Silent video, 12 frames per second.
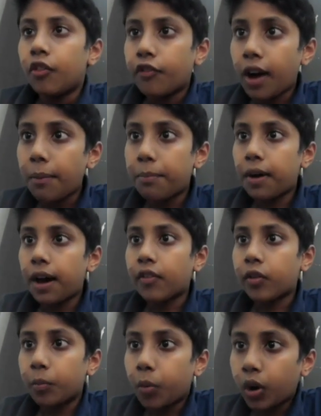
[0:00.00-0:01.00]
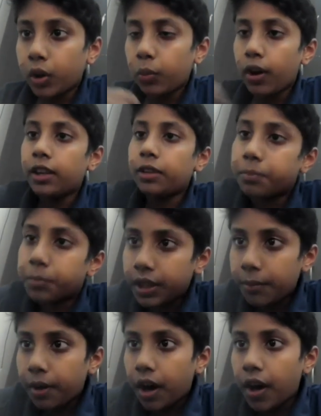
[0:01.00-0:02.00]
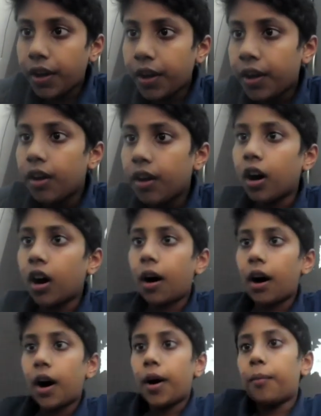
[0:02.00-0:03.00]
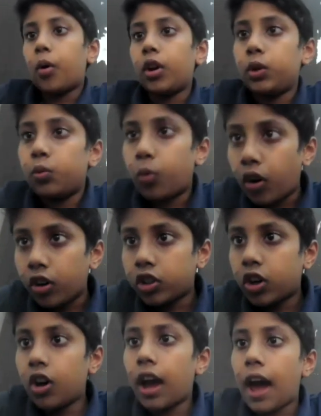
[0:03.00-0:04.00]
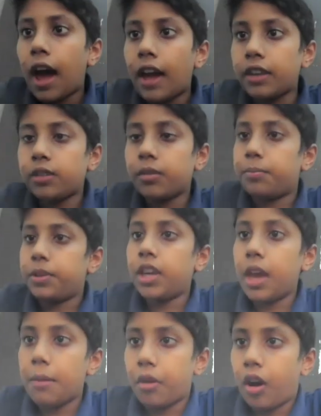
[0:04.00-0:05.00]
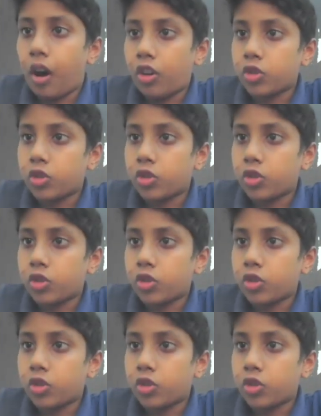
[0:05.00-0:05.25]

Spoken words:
fat mass, body weight, BMI, body water, and BMR.